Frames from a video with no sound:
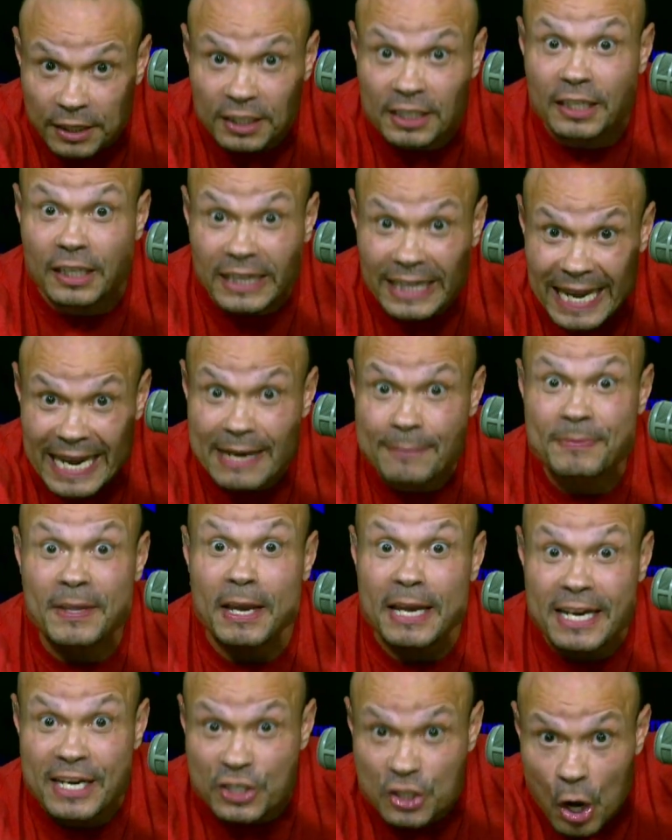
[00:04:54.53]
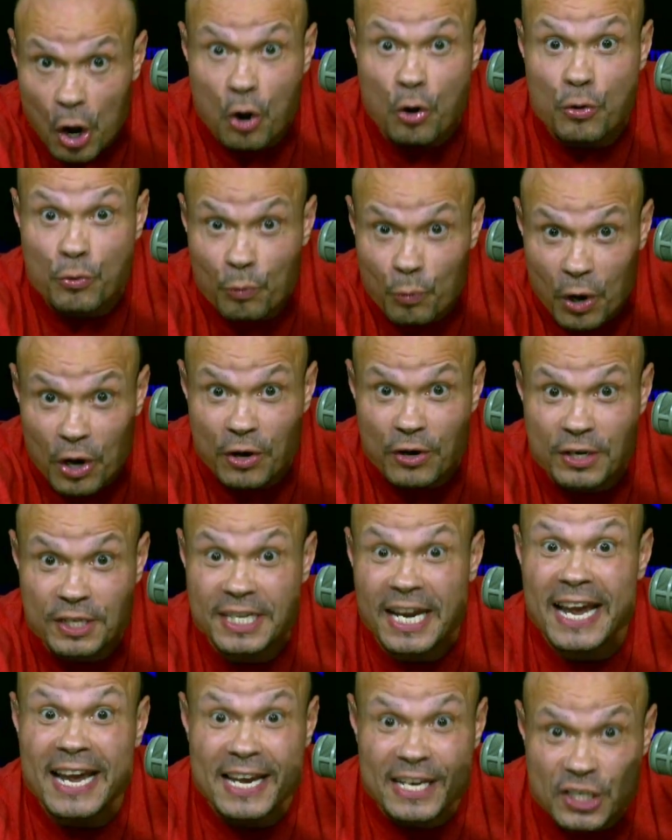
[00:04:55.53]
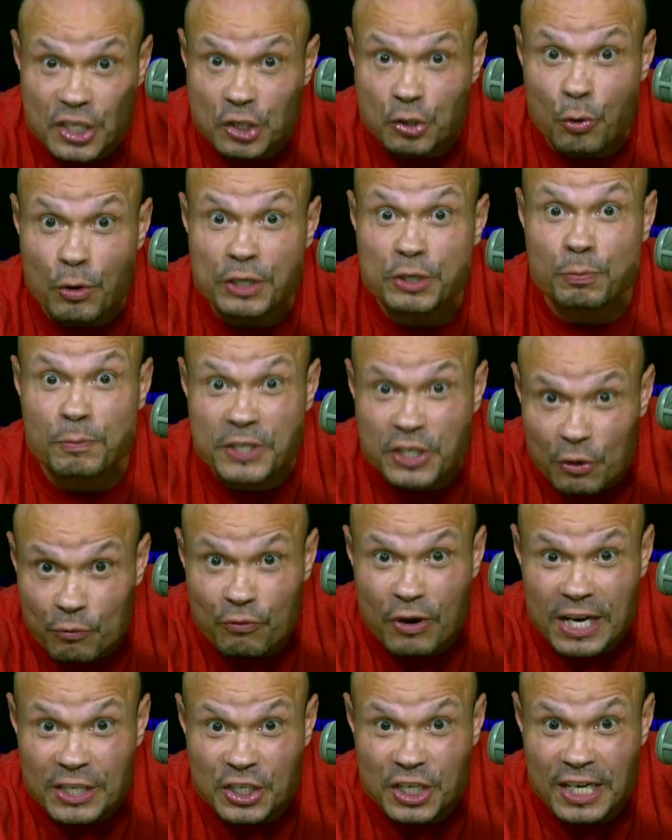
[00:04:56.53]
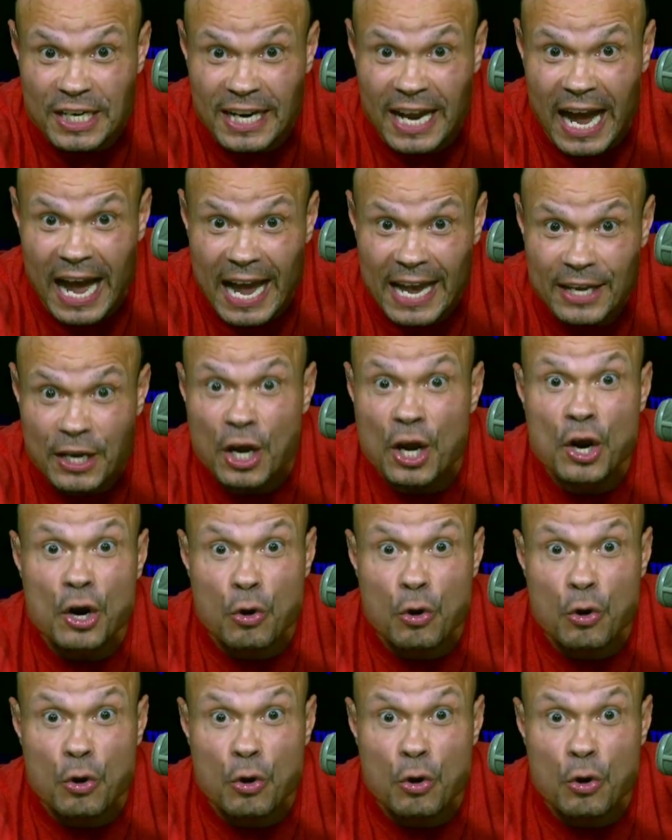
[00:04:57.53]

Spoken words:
claimed in his own words his source was a Russian guy